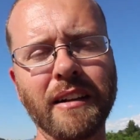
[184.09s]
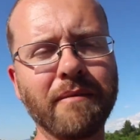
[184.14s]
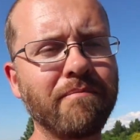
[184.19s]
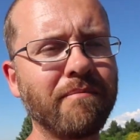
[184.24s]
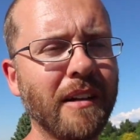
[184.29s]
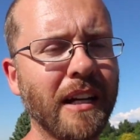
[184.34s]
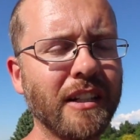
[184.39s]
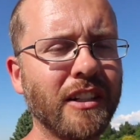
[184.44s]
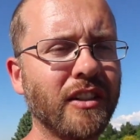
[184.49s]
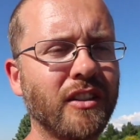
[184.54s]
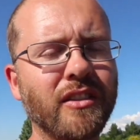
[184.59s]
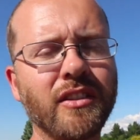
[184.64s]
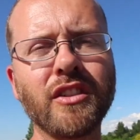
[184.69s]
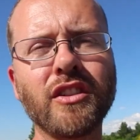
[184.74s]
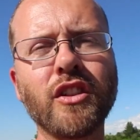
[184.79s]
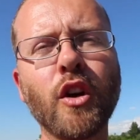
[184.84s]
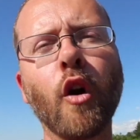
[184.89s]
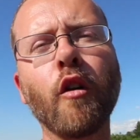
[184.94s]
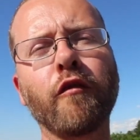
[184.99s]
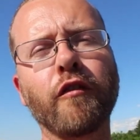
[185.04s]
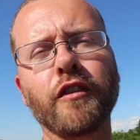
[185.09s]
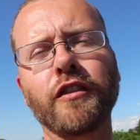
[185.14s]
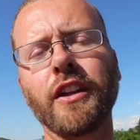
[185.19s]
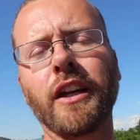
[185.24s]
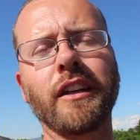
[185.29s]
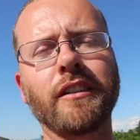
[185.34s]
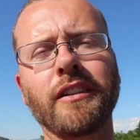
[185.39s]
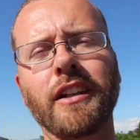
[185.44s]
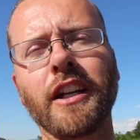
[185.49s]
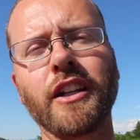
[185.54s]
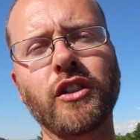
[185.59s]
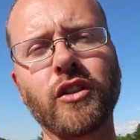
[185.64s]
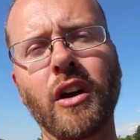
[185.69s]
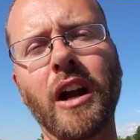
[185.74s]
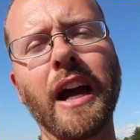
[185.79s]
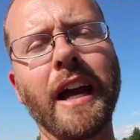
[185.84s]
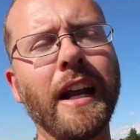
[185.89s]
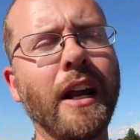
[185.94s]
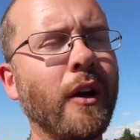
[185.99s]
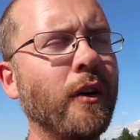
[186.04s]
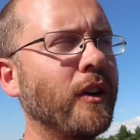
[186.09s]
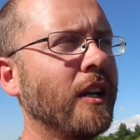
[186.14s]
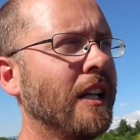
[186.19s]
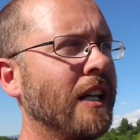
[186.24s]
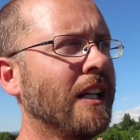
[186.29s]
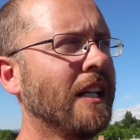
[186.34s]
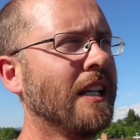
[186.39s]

I, I just go for things and I try it out.